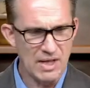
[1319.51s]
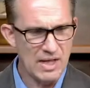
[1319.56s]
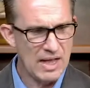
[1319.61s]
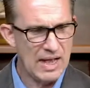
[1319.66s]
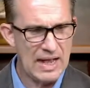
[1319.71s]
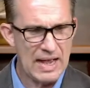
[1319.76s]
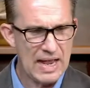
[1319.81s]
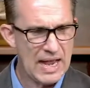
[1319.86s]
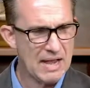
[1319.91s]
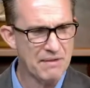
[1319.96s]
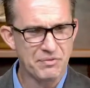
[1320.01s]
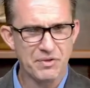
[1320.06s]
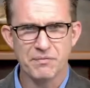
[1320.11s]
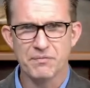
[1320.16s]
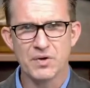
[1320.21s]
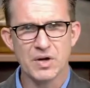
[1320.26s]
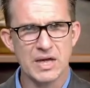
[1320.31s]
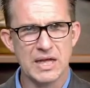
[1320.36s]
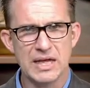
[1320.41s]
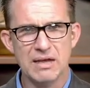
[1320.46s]
I have the
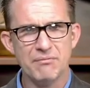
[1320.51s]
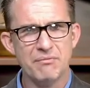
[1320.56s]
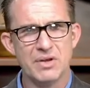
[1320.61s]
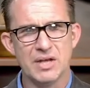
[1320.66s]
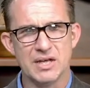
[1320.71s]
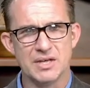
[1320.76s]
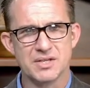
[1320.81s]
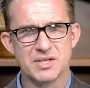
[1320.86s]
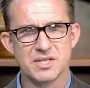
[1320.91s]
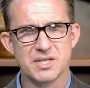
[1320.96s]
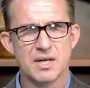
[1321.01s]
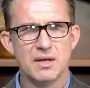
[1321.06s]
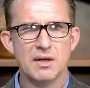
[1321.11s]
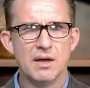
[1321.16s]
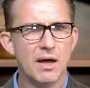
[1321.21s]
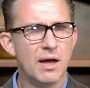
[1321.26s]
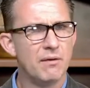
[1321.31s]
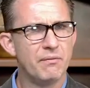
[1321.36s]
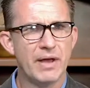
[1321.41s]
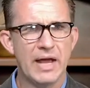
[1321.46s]
forgiveness
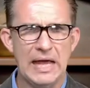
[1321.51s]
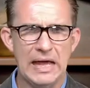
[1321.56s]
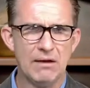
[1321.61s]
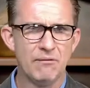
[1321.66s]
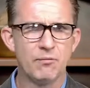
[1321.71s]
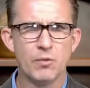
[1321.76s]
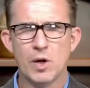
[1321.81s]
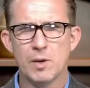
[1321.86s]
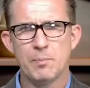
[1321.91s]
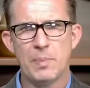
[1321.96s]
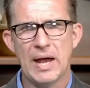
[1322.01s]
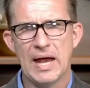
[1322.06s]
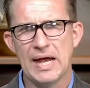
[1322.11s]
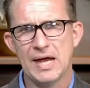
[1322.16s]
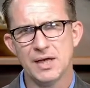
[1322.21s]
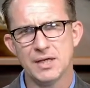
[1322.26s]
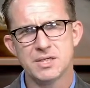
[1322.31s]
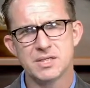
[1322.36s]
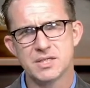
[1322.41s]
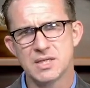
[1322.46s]
of every
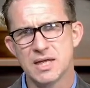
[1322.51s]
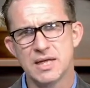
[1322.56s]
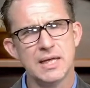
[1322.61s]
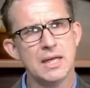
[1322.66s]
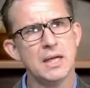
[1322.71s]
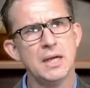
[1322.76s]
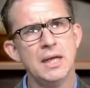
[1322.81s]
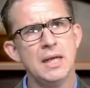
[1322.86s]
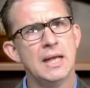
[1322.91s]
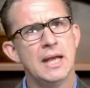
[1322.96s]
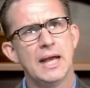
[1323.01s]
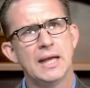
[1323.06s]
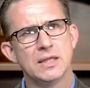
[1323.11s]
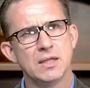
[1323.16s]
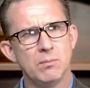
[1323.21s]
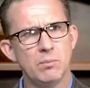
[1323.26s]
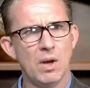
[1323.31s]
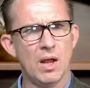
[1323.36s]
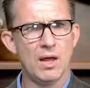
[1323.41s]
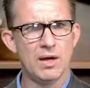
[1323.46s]
past sin and
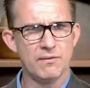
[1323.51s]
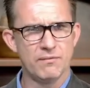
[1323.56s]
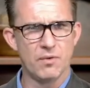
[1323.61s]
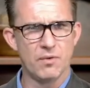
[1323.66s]
the blood of